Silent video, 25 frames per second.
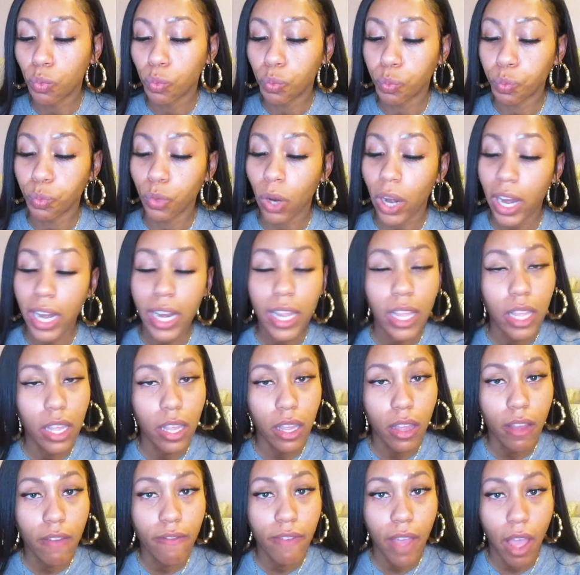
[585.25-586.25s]
Radiant
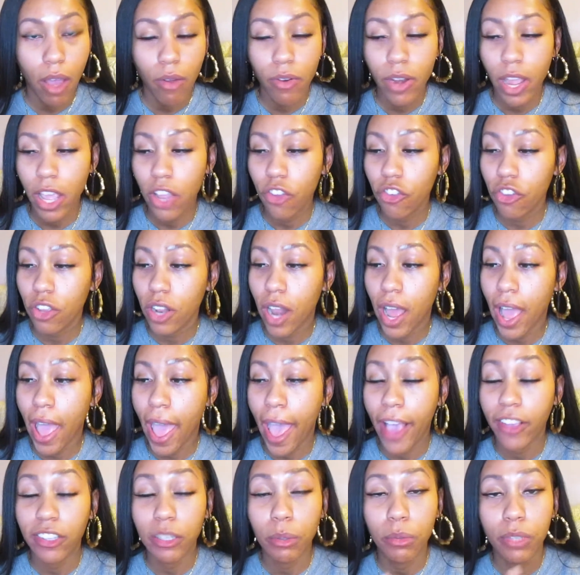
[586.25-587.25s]
foundation. I
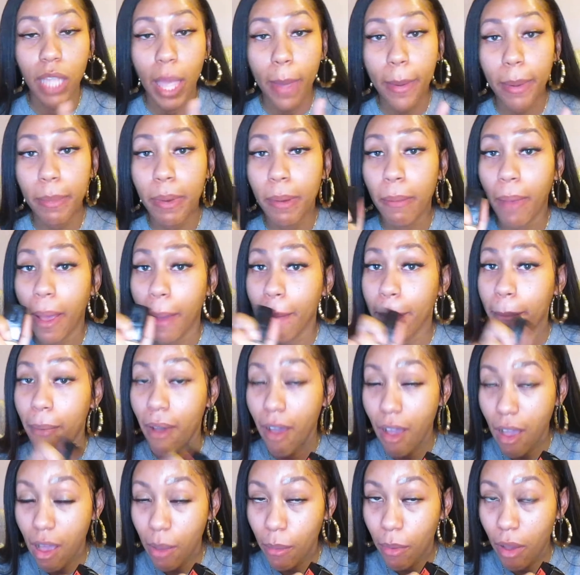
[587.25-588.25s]
actually was able to put my
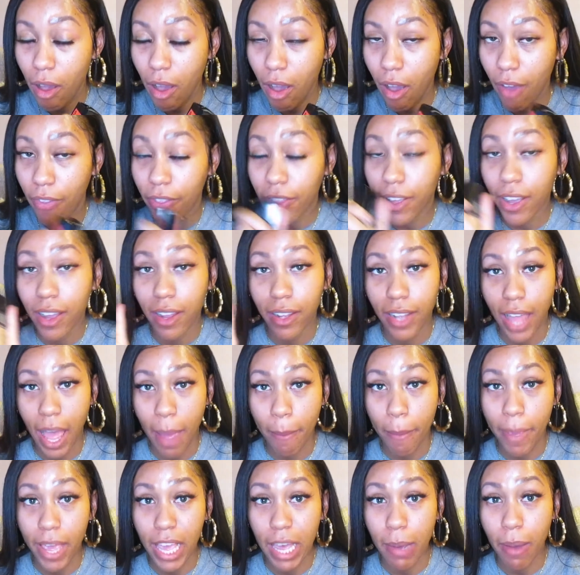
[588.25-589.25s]
mom on the Collab
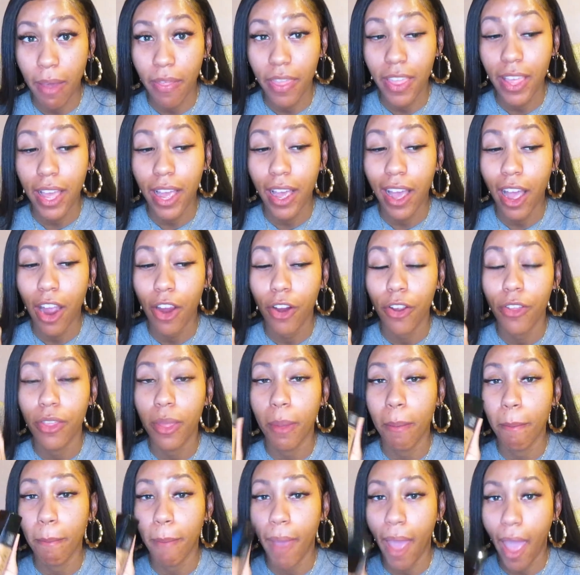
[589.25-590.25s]
makeup. I think I got her the
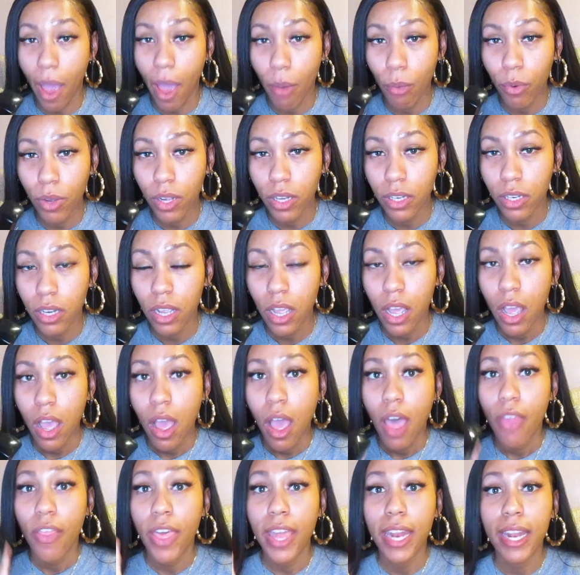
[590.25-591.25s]
matte one.
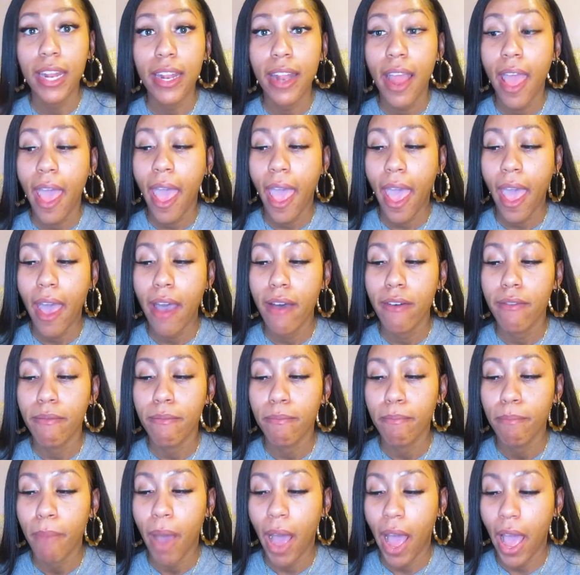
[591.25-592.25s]
They didn't have
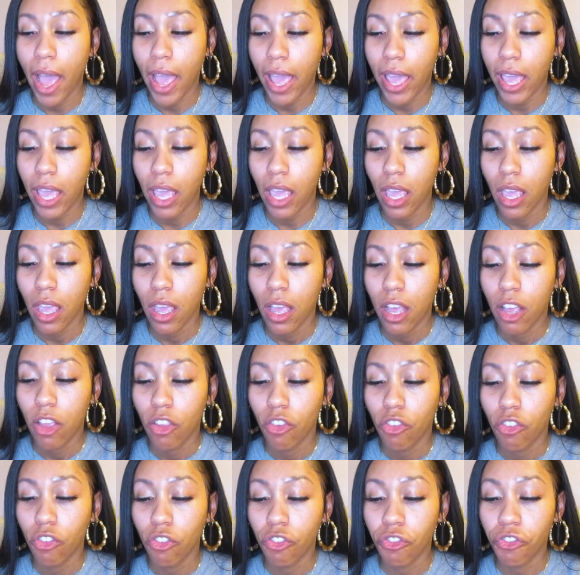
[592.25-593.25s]
my
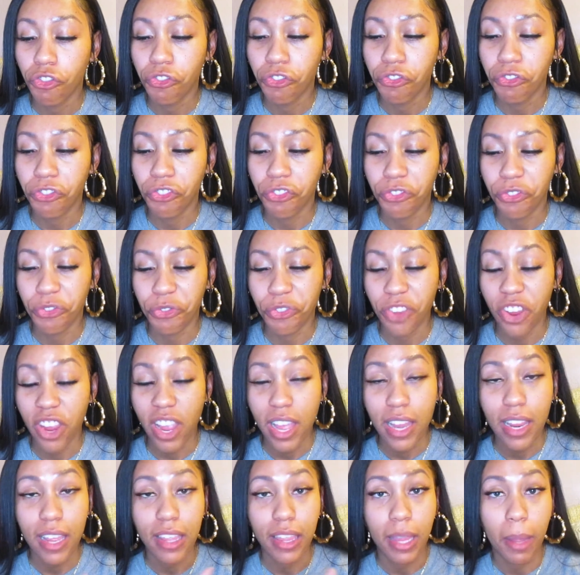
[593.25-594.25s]
shade
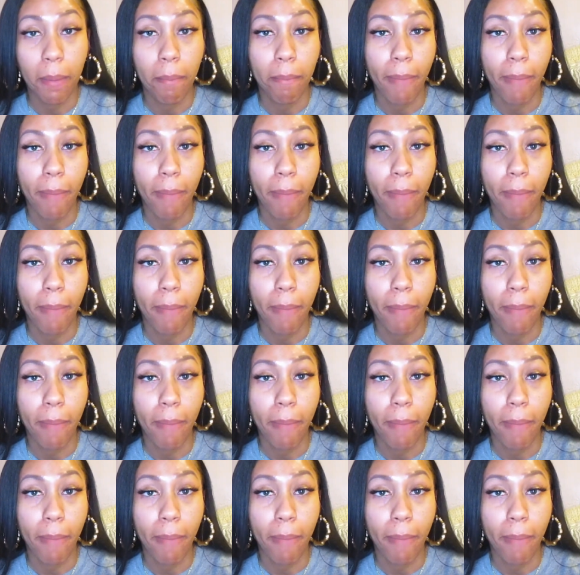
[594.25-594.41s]
in the